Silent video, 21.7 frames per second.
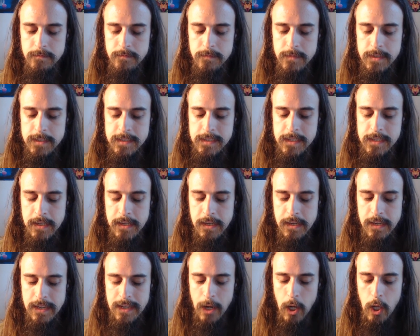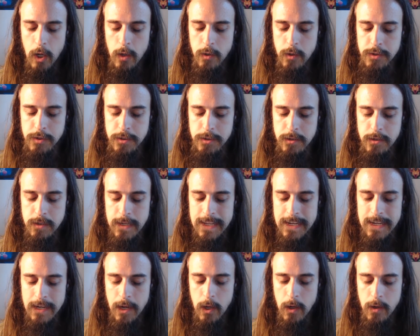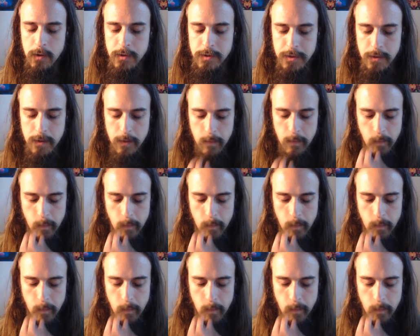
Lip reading: seeing it get larger and larger